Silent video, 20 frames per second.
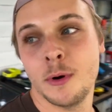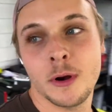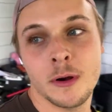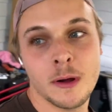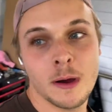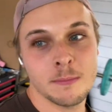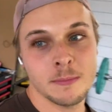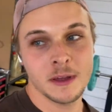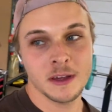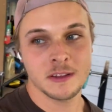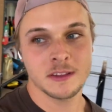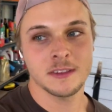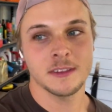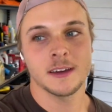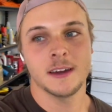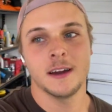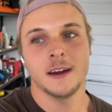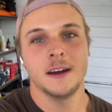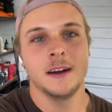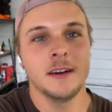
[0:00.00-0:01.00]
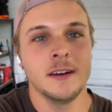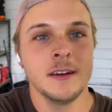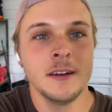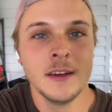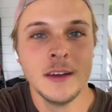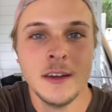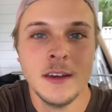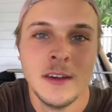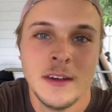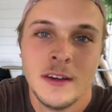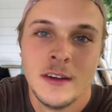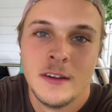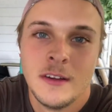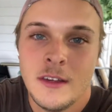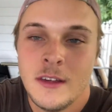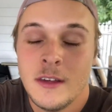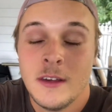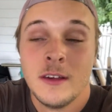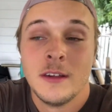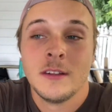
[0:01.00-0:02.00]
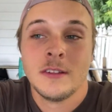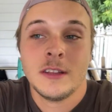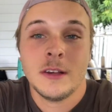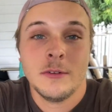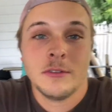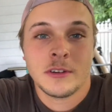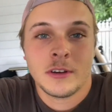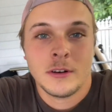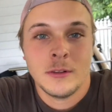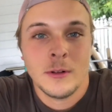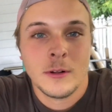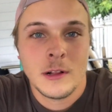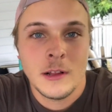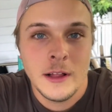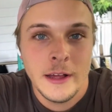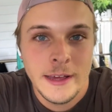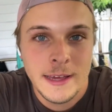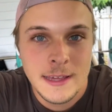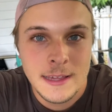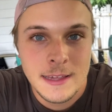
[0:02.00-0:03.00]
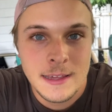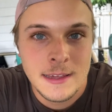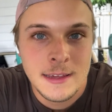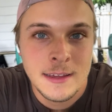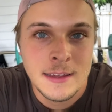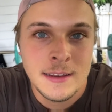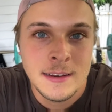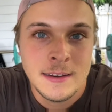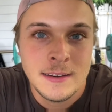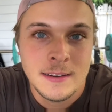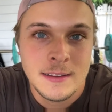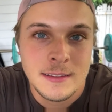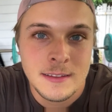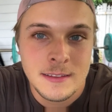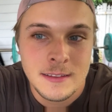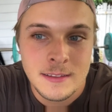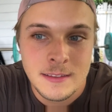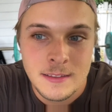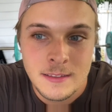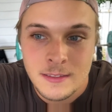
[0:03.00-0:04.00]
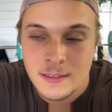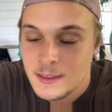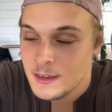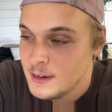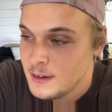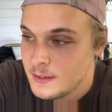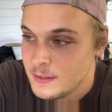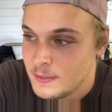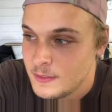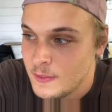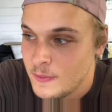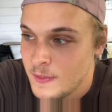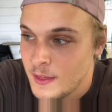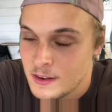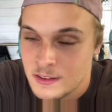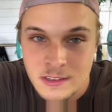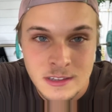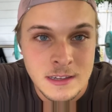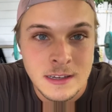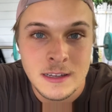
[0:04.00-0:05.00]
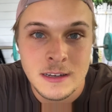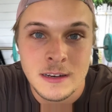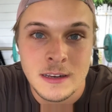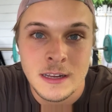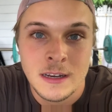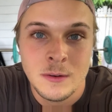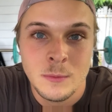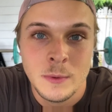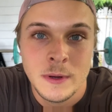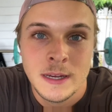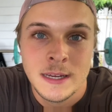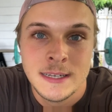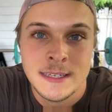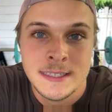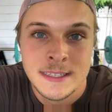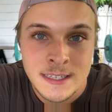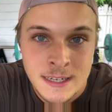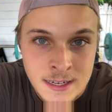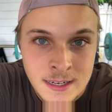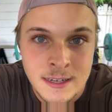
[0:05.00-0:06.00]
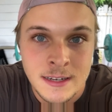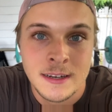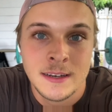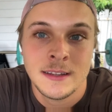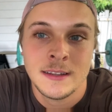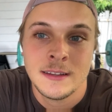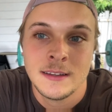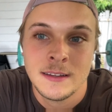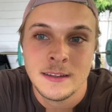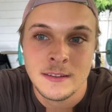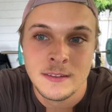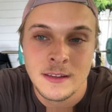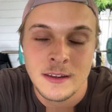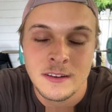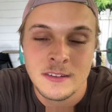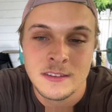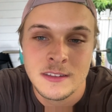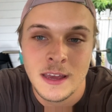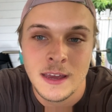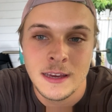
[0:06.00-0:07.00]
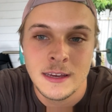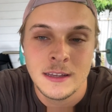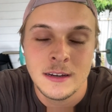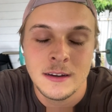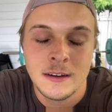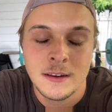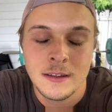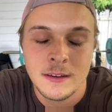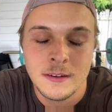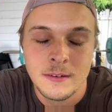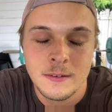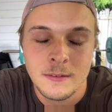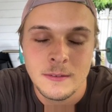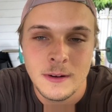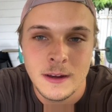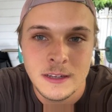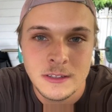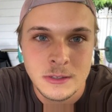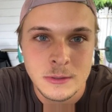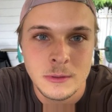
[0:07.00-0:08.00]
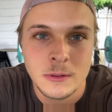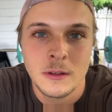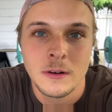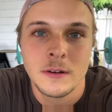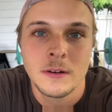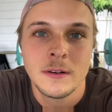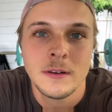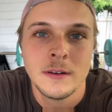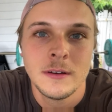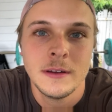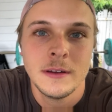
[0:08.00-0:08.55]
it up next to the car, see what it's gonna look like. And yeah, then that's it. And we're done. That has taken way too long.